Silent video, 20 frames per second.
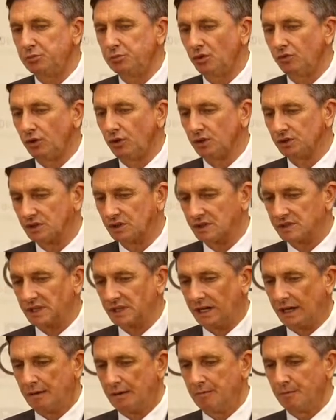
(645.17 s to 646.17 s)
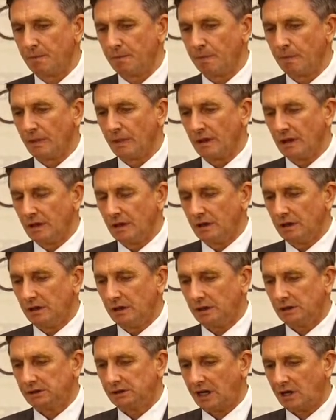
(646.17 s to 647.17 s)
because of the
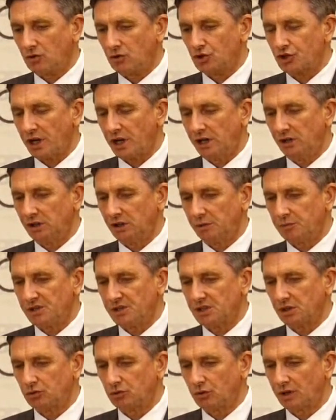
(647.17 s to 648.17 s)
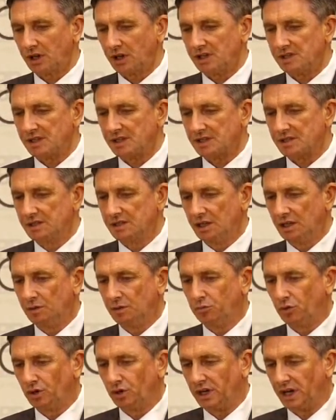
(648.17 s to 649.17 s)
non-paper and everything
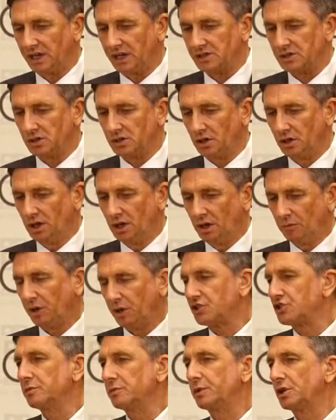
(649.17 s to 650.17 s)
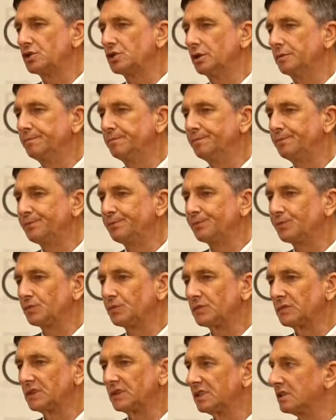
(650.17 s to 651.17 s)
that led us to
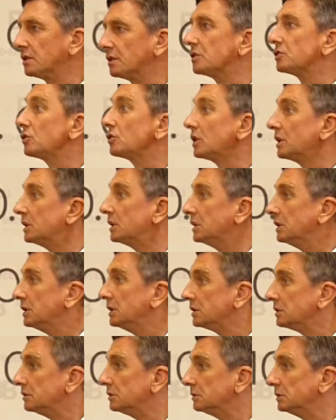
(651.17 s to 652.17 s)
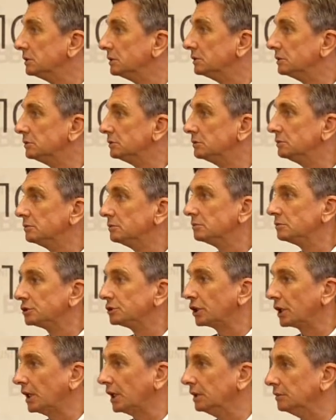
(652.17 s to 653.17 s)
thinking once again, that's
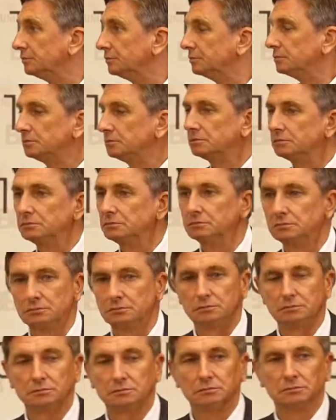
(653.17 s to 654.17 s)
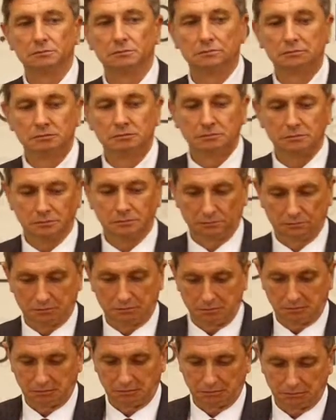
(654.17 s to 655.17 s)
why I do not understand. Zoran,
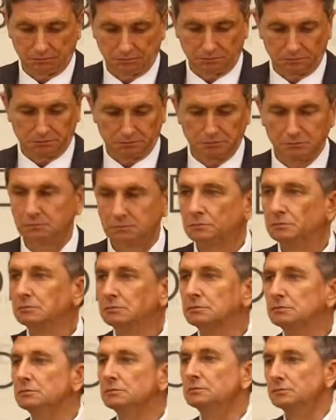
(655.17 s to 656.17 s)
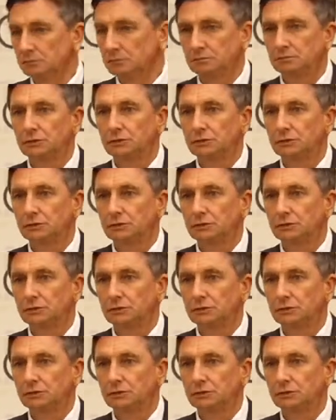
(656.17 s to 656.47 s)
yes, Mr. President said it